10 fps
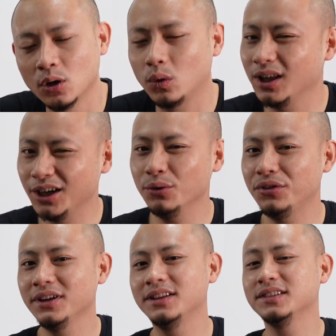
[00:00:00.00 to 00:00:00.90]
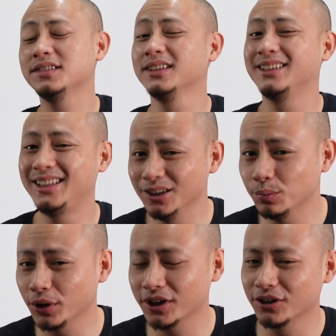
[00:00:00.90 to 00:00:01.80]
While I don't think this is a deal
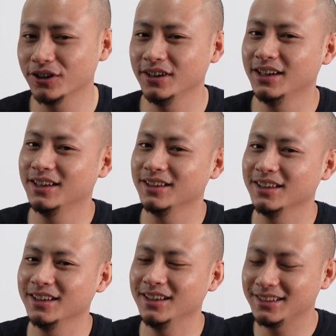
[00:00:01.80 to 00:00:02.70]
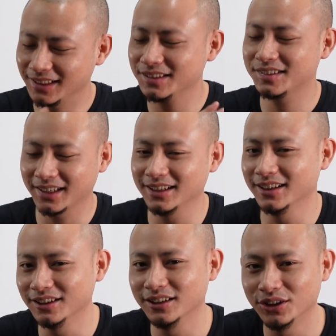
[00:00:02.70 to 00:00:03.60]
breaker, it does get a
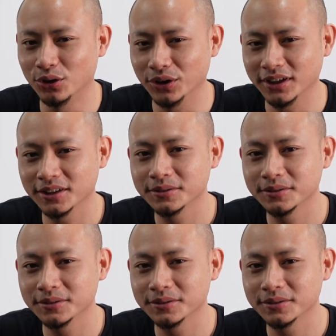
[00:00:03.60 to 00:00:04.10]
little annoying.